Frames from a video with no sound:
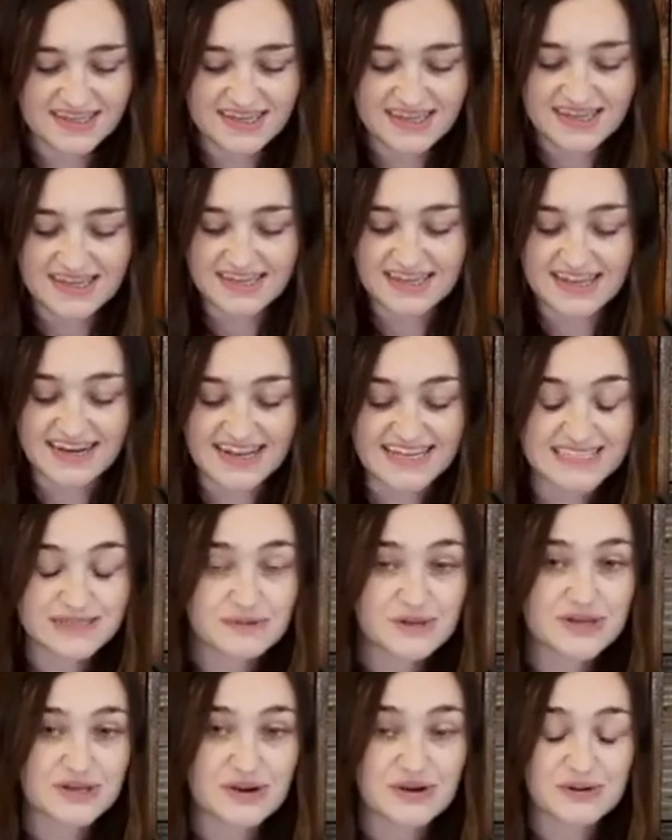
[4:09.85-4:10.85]
Yet as
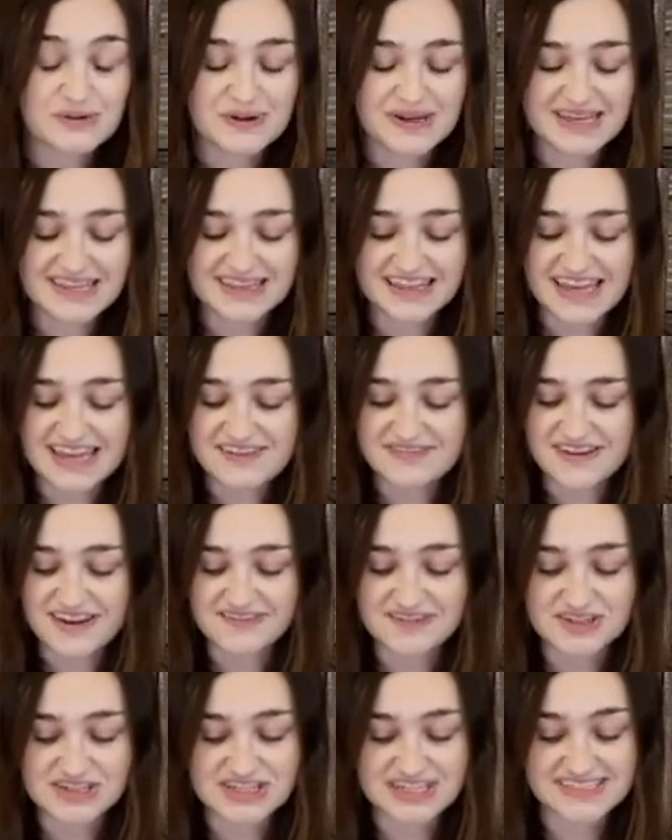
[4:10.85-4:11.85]
we know, life
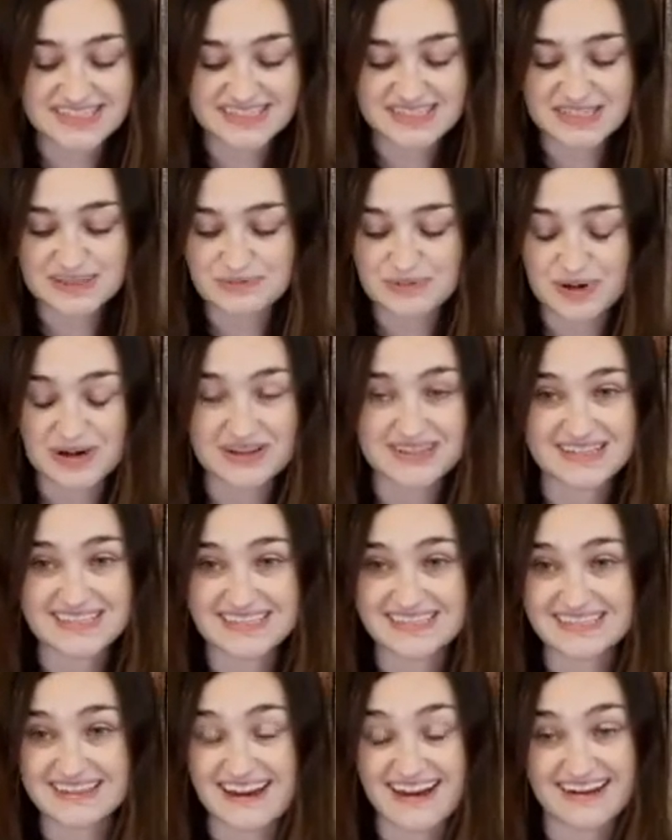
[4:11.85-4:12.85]
after Jesus' birth
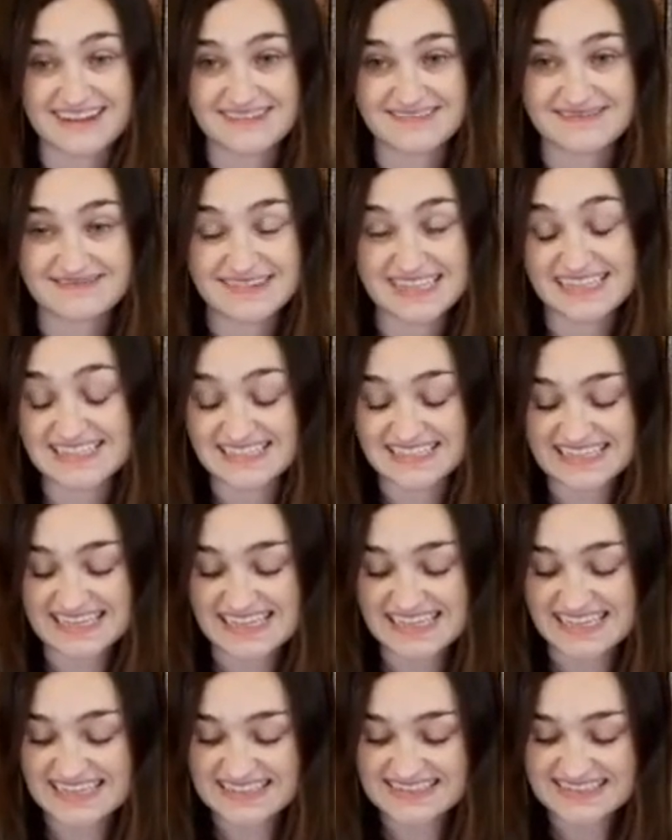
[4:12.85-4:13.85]
is not
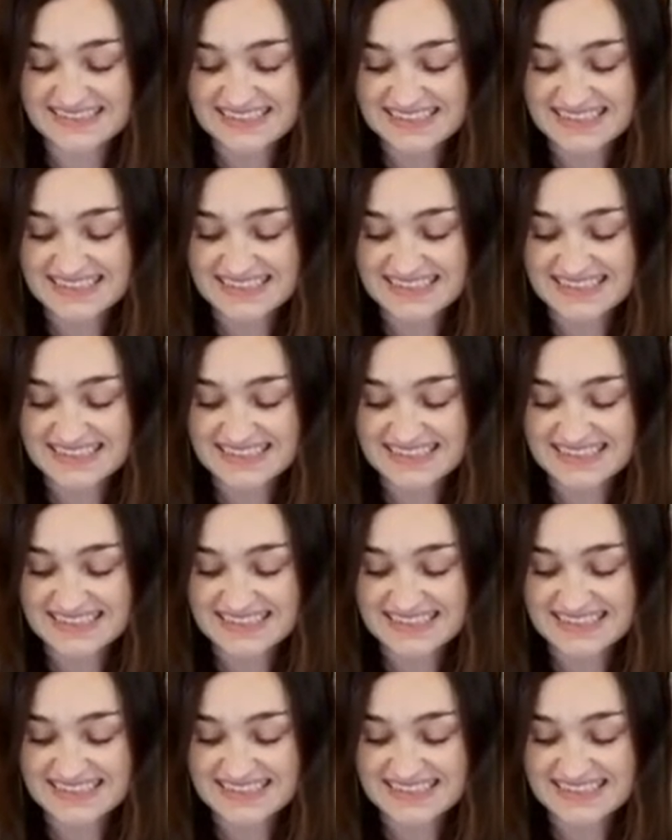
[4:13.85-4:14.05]
easy.